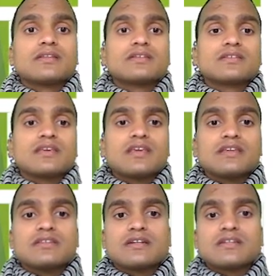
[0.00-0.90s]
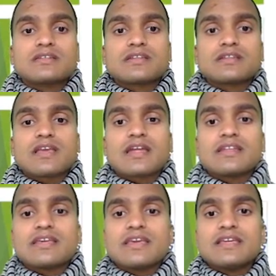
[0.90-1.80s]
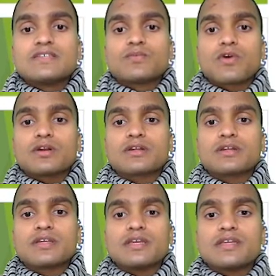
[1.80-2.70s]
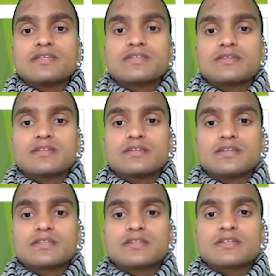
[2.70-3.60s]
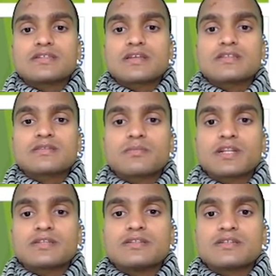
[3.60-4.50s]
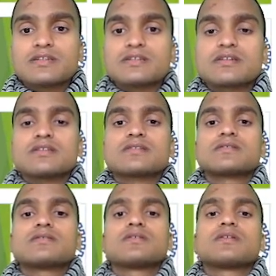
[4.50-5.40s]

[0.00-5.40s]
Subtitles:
This A is the distance, and A is what? A is this distance plus this distance.